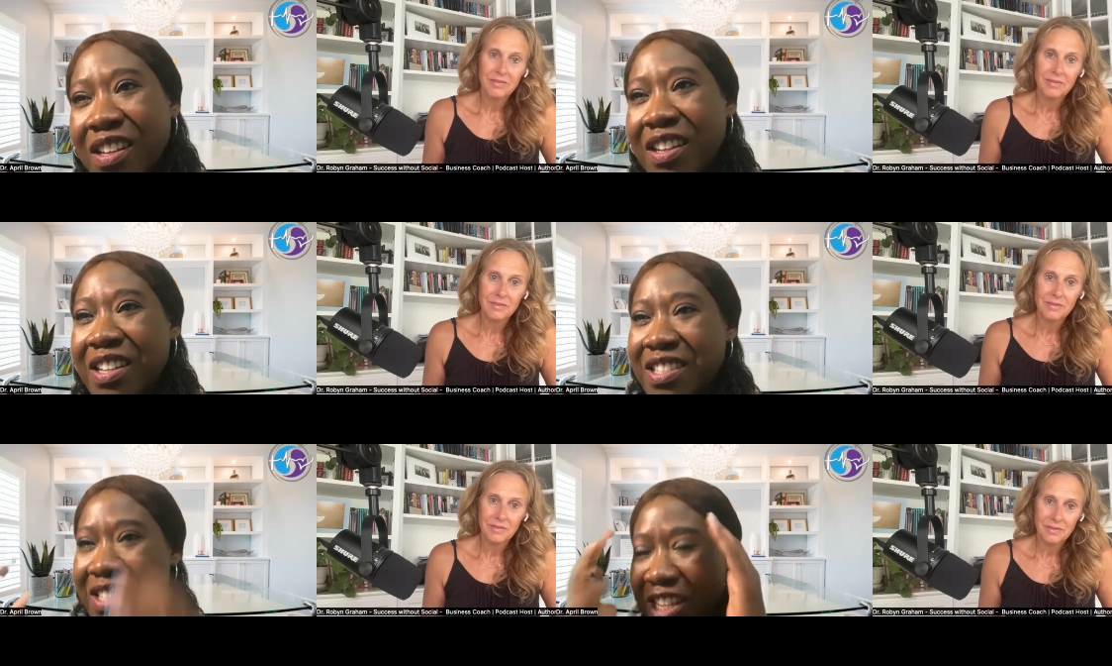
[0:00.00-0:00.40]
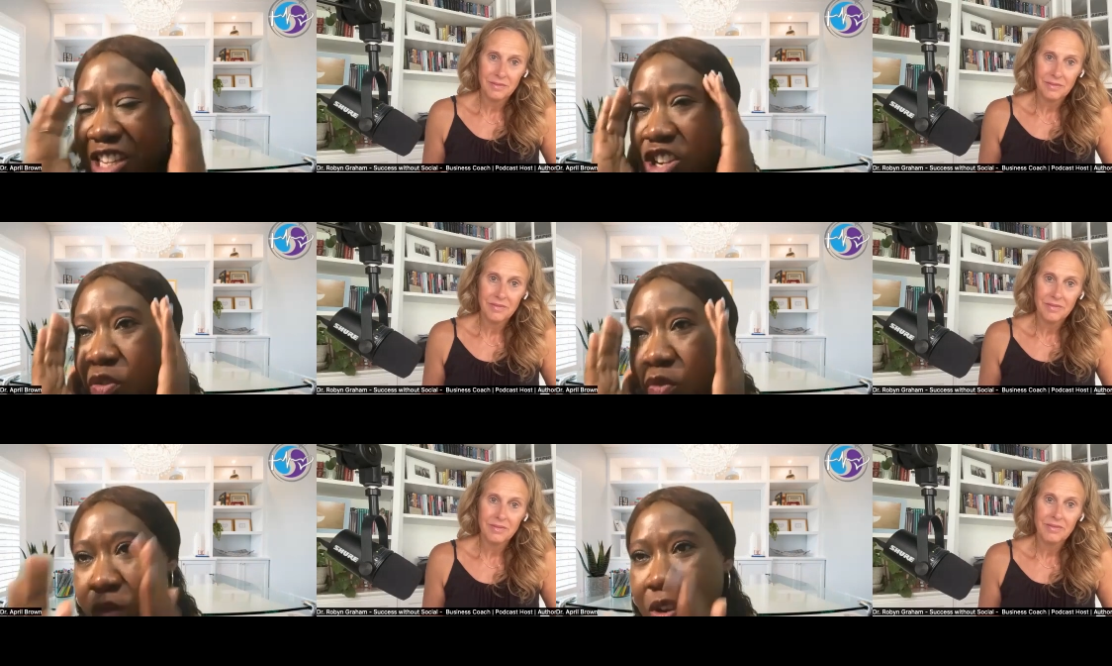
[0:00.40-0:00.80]
Speaker 1: because then
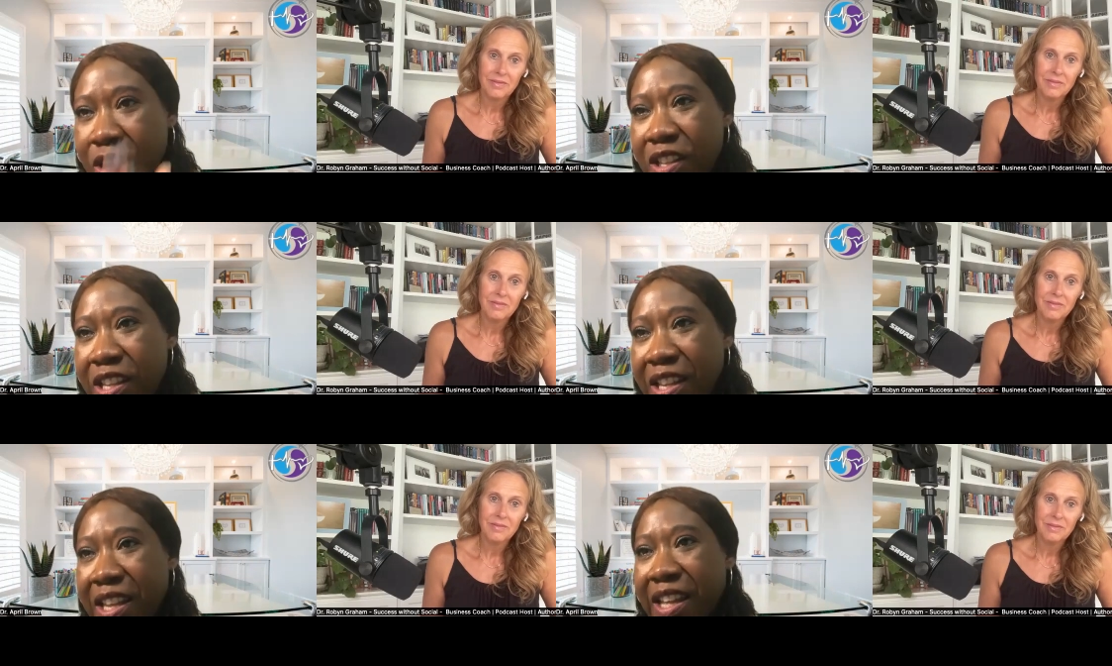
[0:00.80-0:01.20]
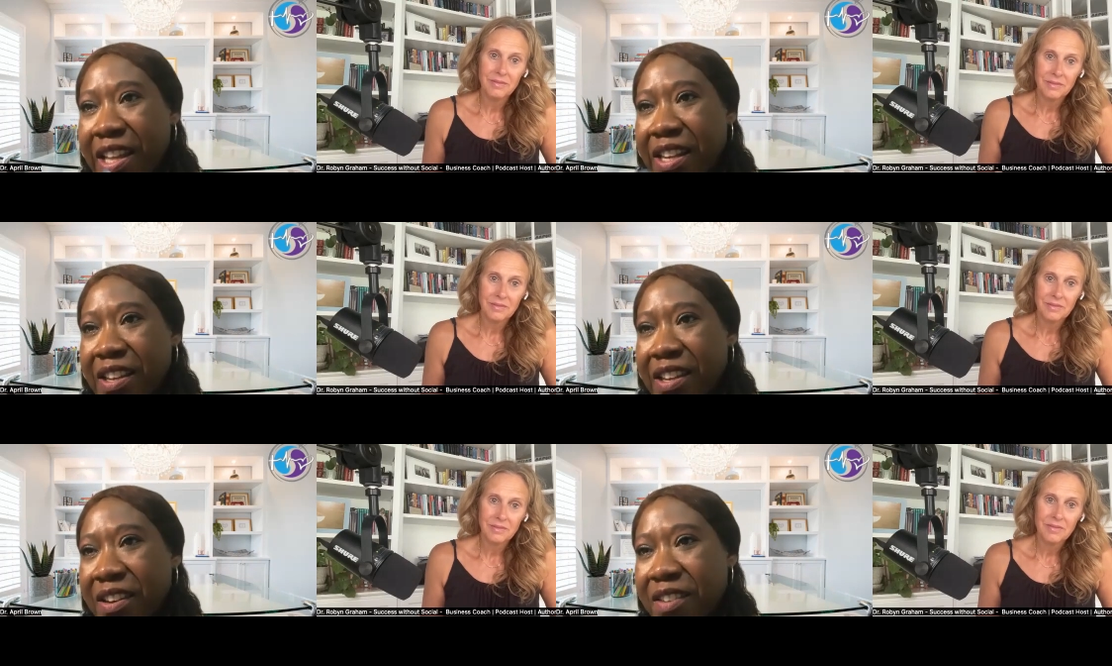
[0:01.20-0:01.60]
you really
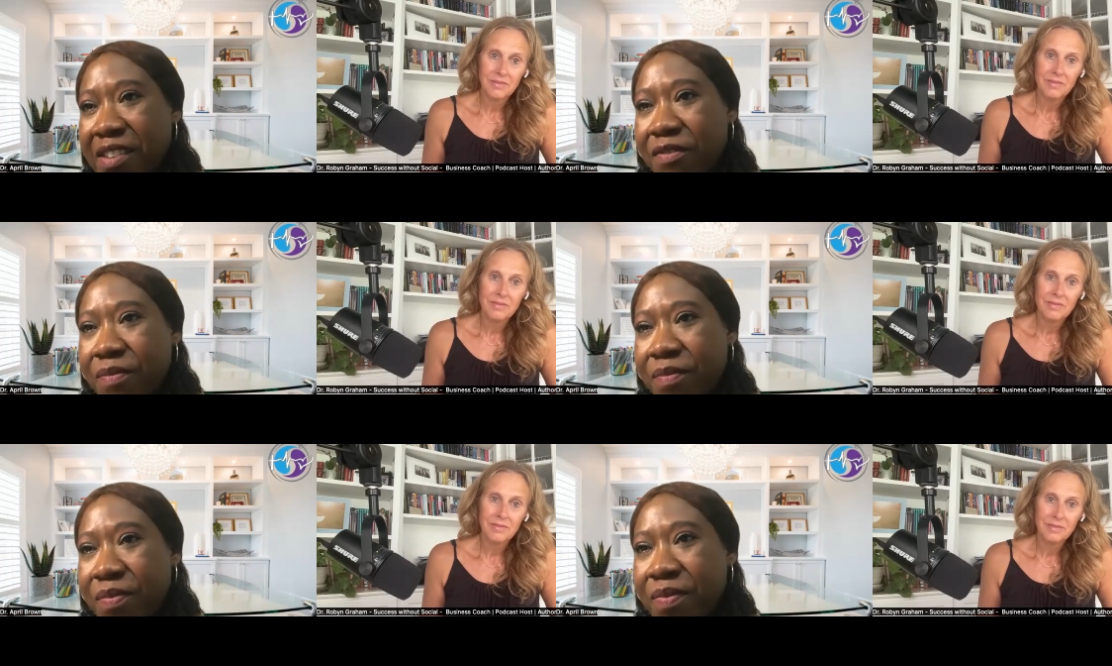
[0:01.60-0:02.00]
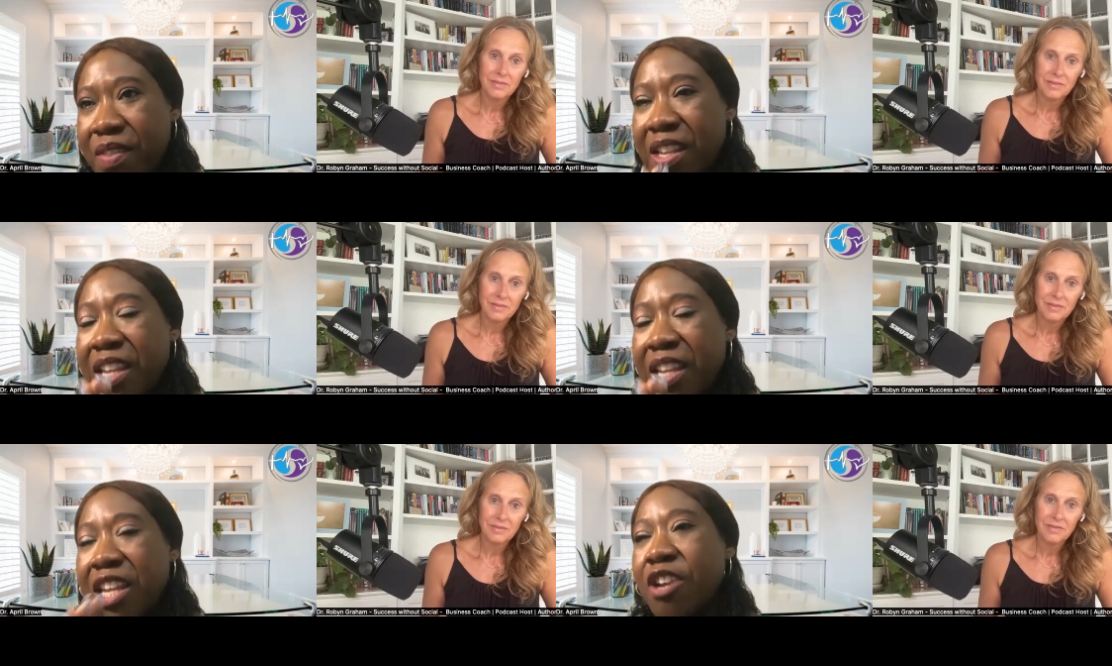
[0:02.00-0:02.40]
can
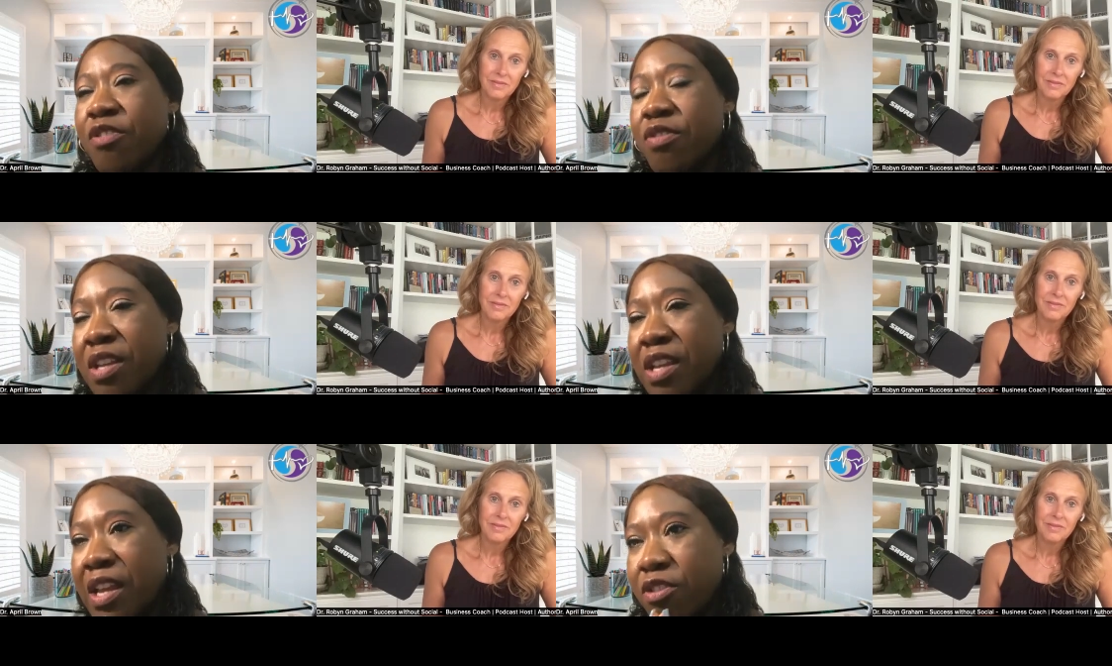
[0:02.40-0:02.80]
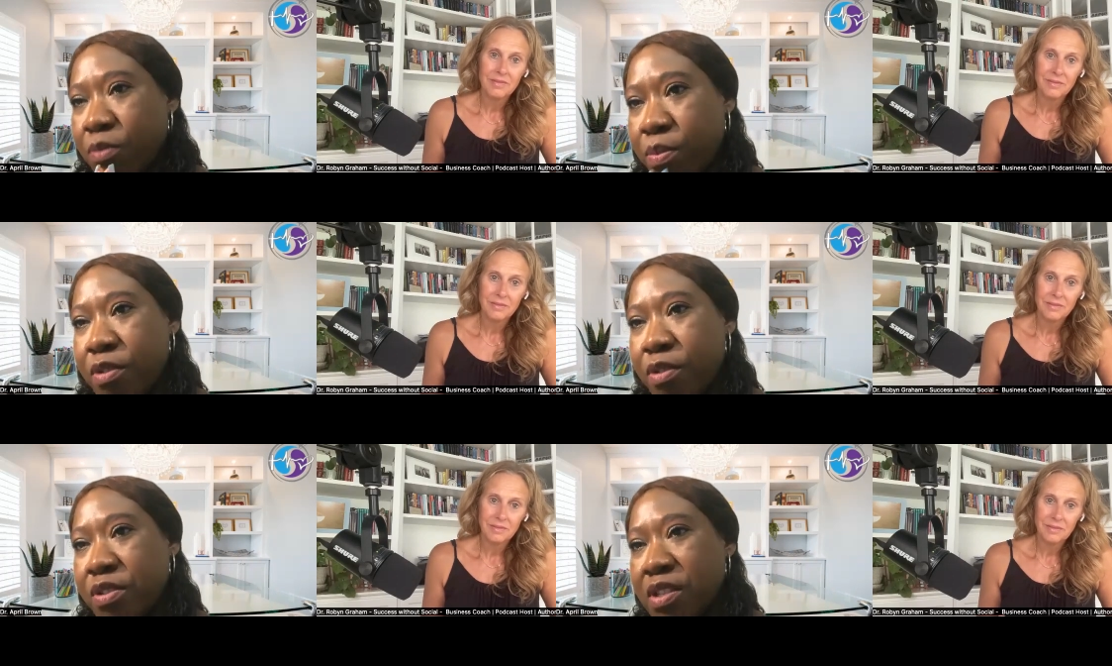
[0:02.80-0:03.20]
hear the other
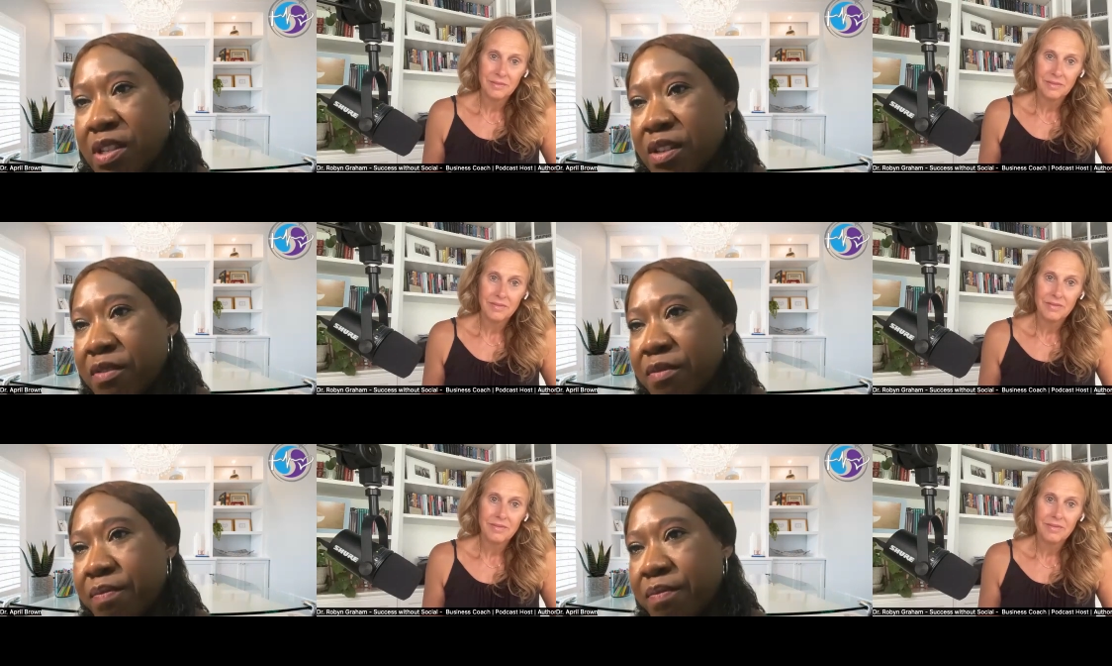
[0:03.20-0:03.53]
person.